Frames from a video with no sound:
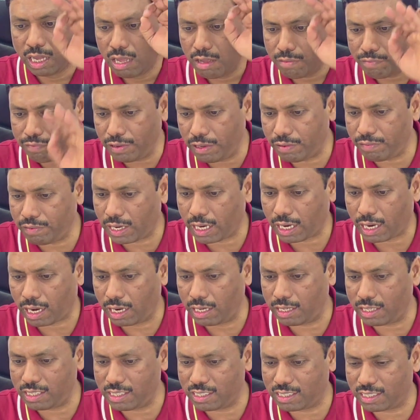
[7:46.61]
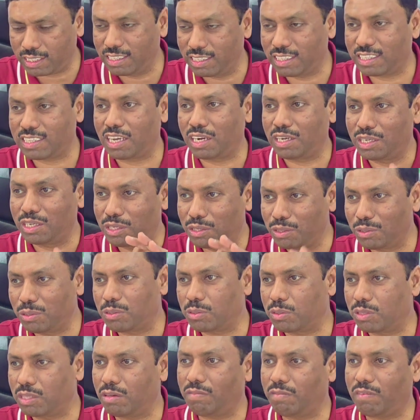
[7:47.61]
fever conditions are due
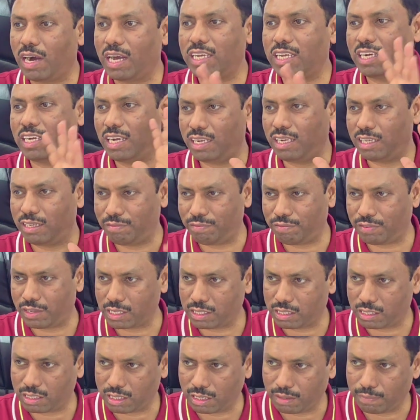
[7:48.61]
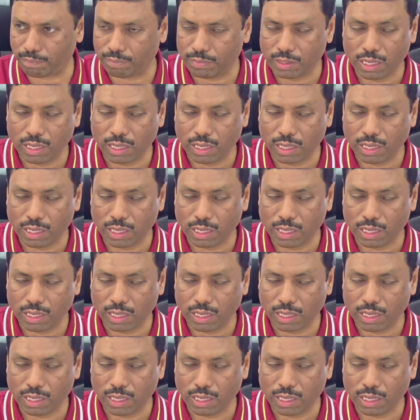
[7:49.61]
to the viral infection.